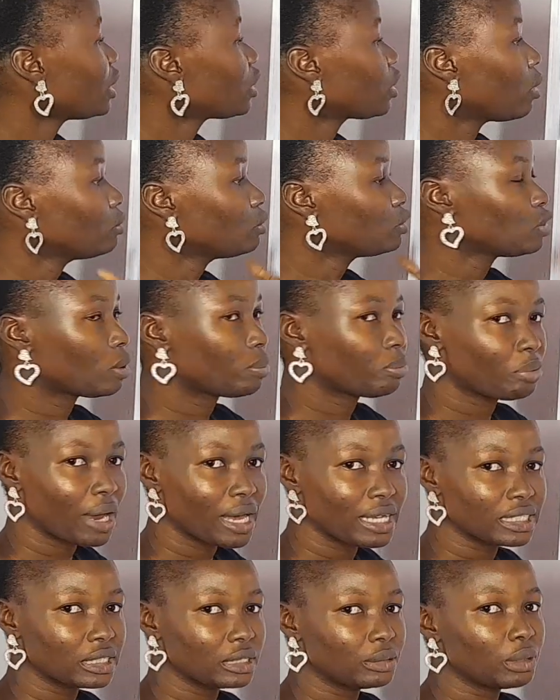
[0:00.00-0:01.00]
it comes to your
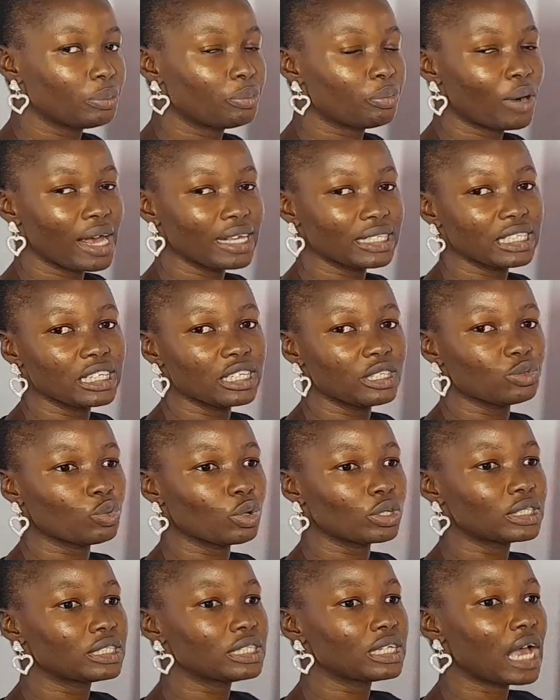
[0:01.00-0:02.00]
pricing, the pricing is
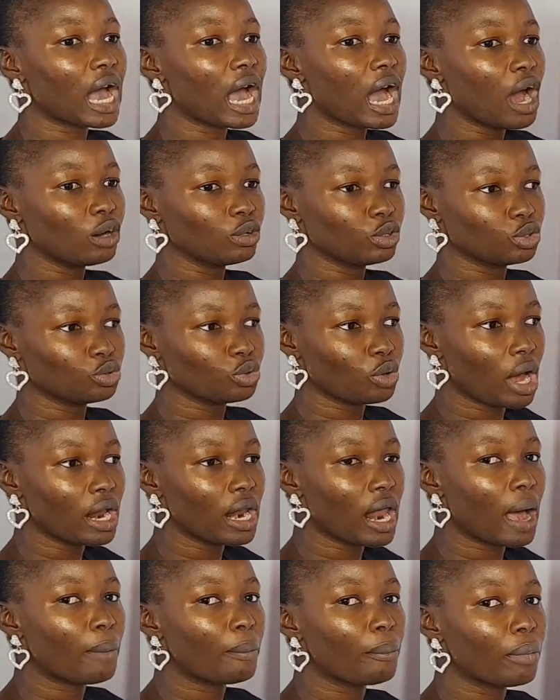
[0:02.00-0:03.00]
what the
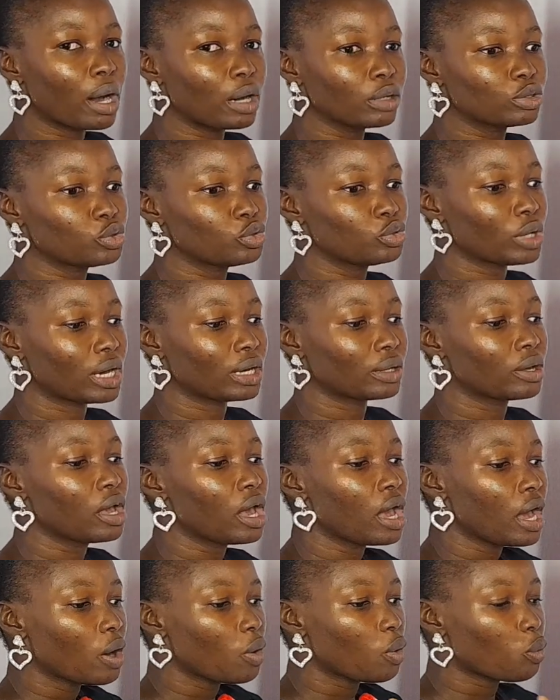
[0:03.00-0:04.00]
actual amount you are
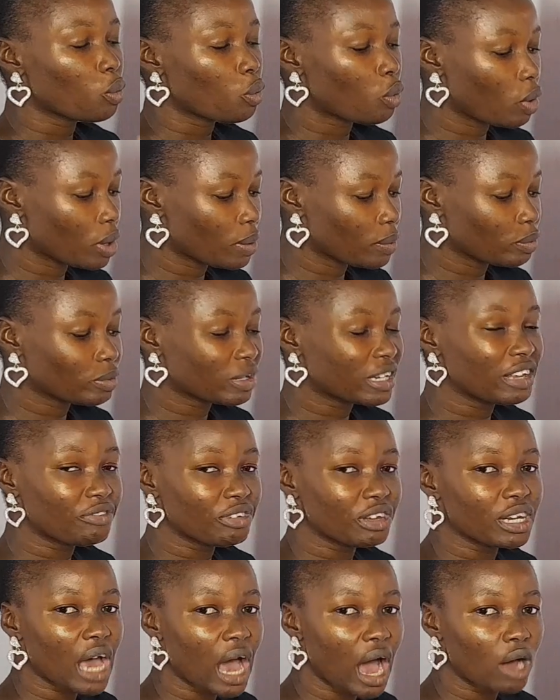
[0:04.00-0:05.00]

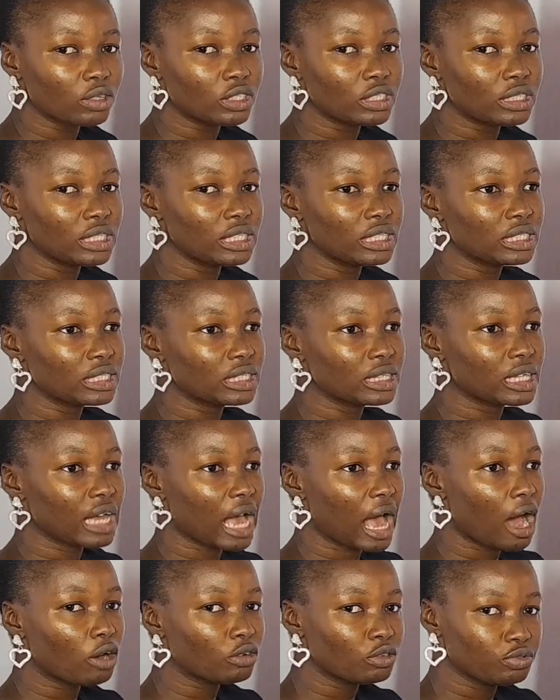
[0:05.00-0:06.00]
giving out this
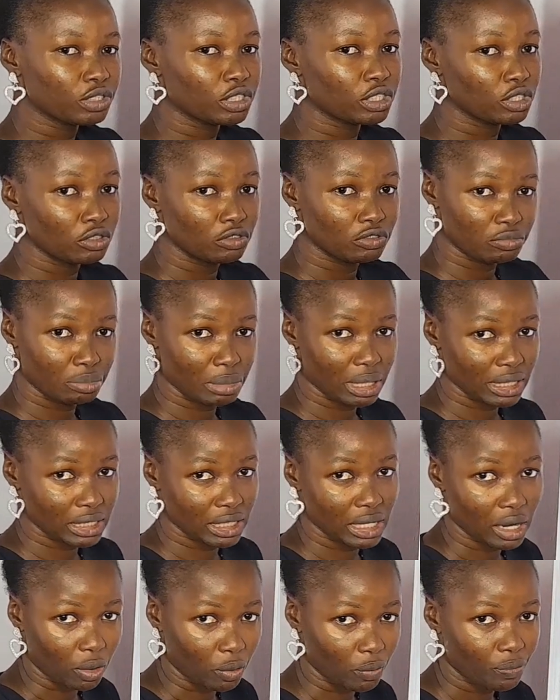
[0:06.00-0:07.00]
outfit you've made
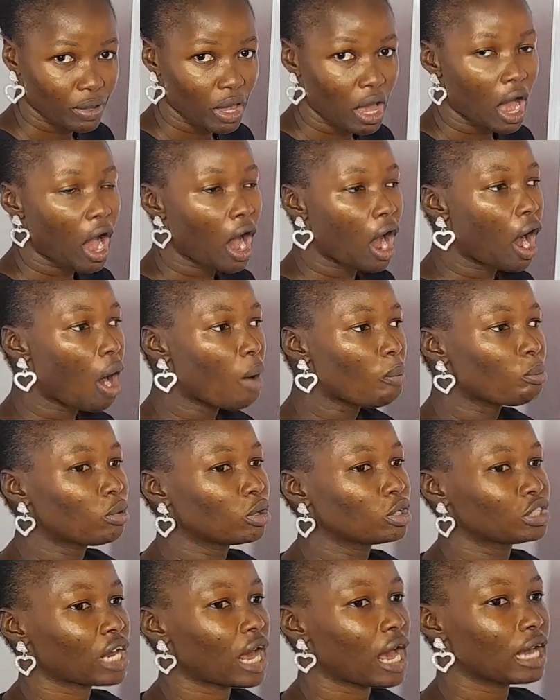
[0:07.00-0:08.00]
now. How
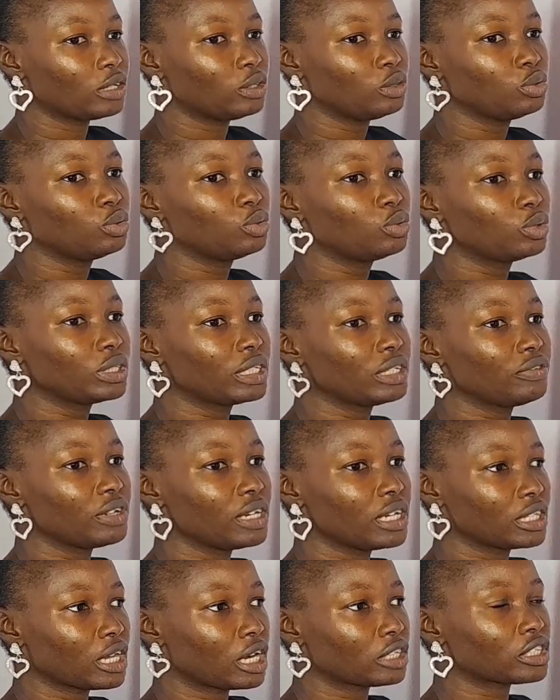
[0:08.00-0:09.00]
much are you
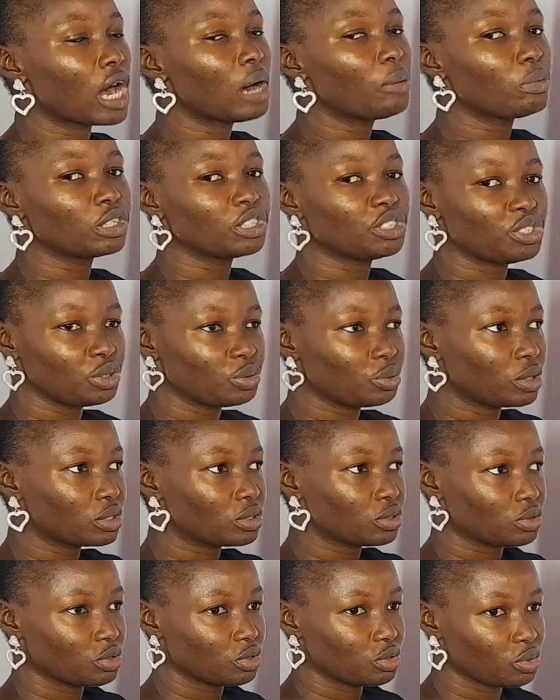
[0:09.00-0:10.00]
giving it out? How much do you want
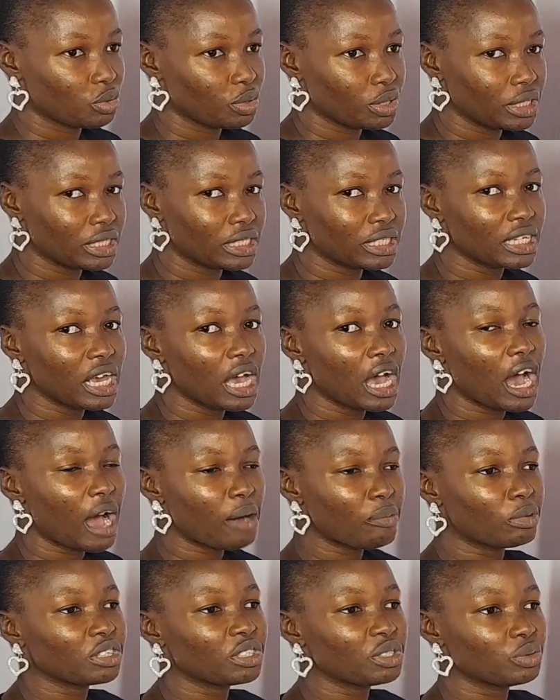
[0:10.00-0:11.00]
to sew it?
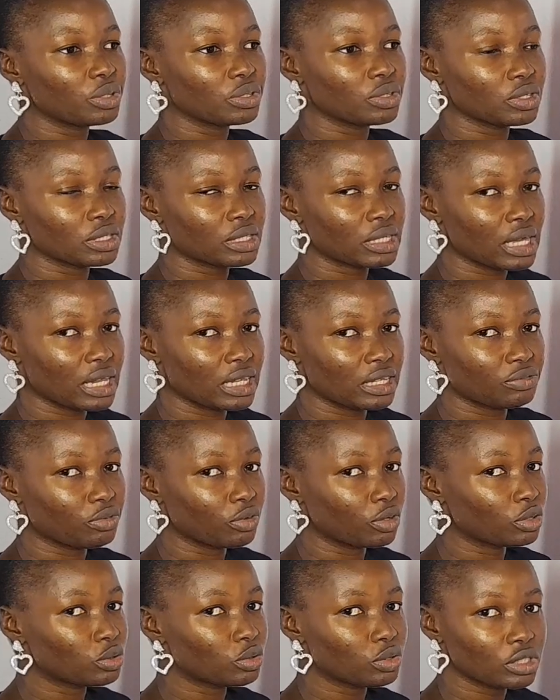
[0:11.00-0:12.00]
How much do you want to sell it
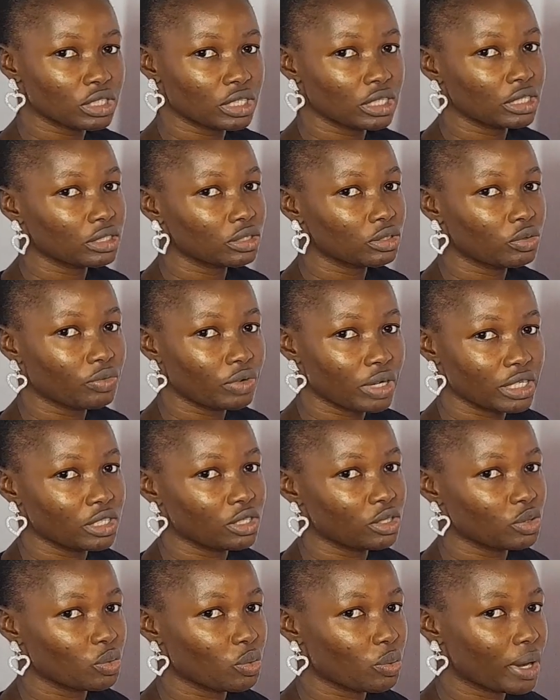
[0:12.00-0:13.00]
for those into ready
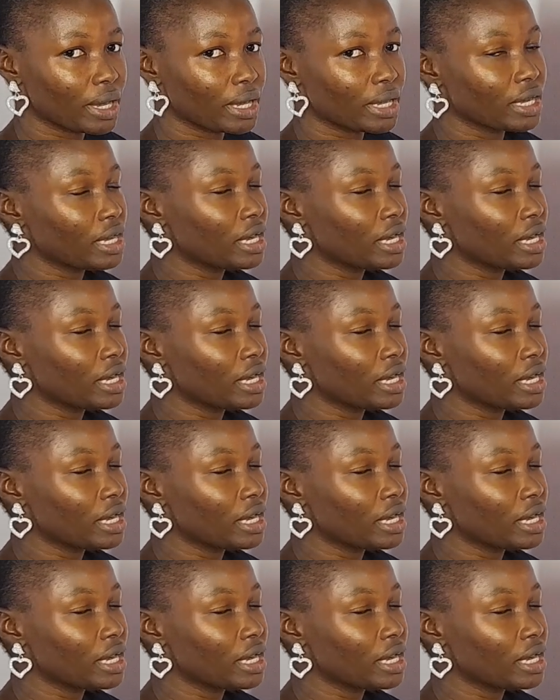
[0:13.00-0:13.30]
to wear?